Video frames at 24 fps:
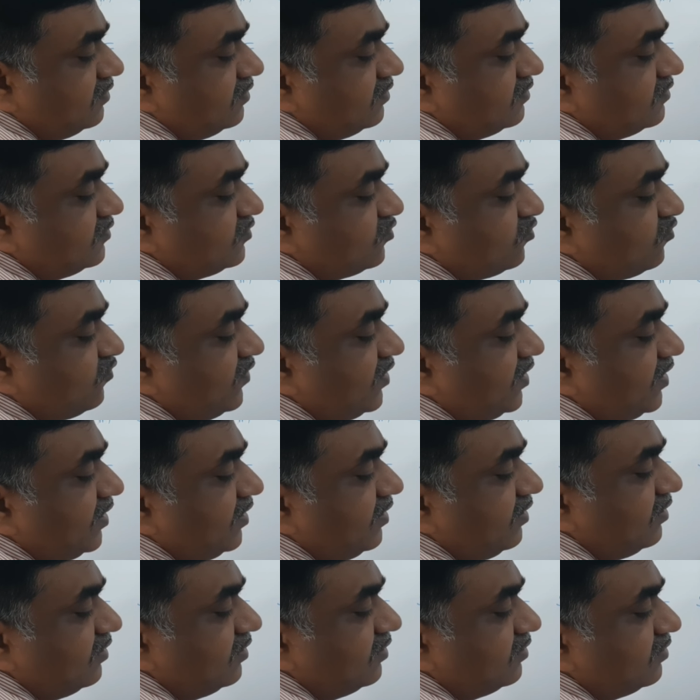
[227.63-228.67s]
square
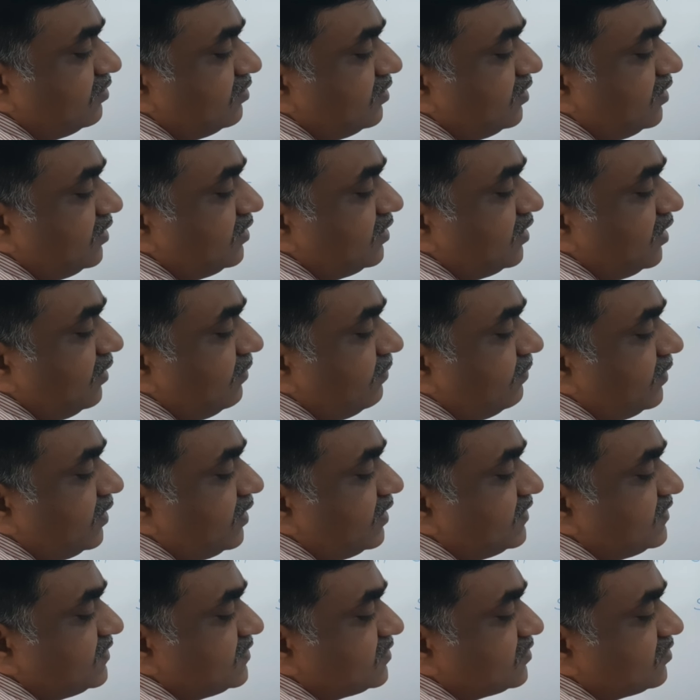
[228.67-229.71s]
theta
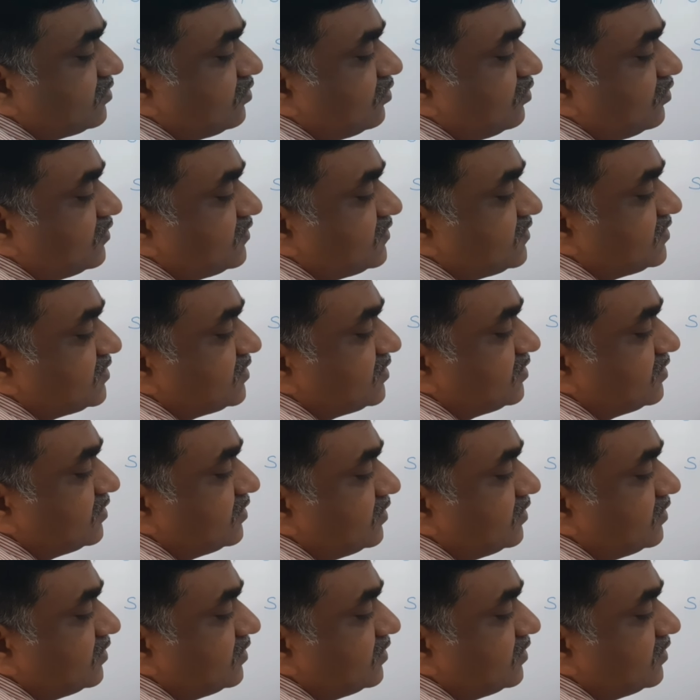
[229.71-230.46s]
plus cos